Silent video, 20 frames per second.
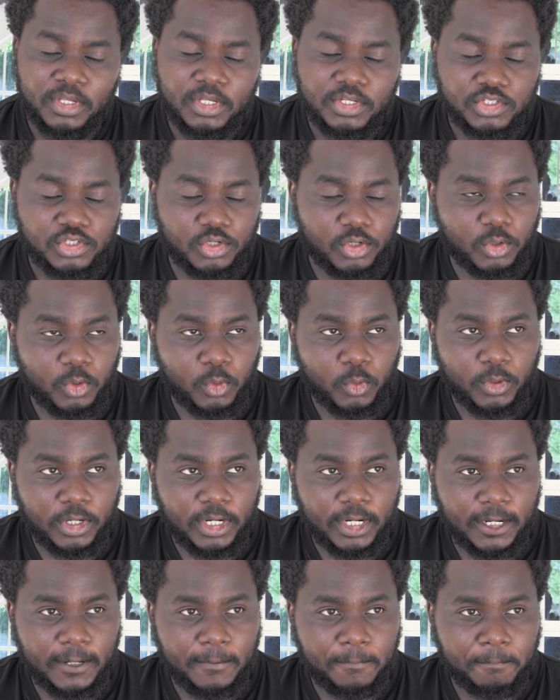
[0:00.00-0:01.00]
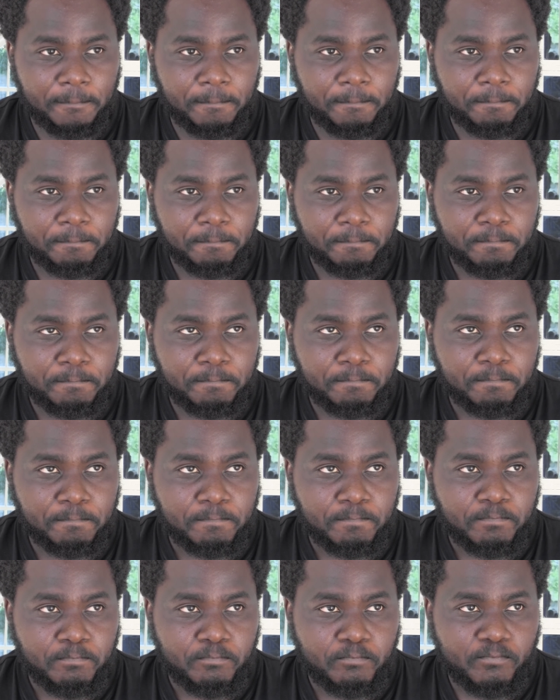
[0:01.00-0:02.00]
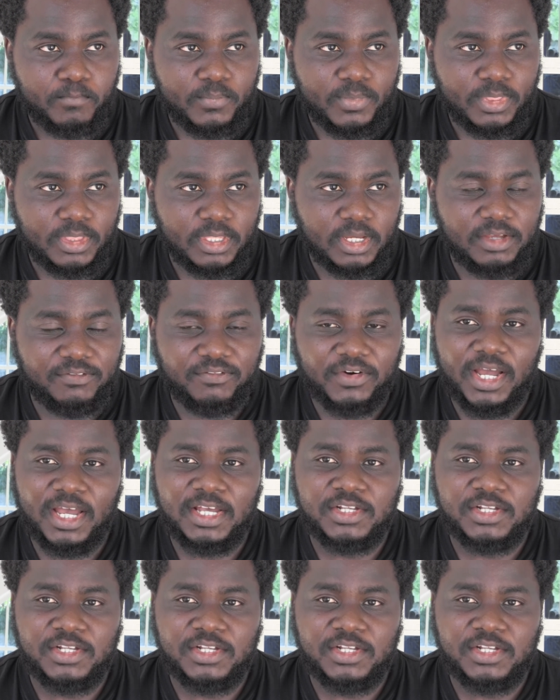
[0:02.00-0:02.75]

So if I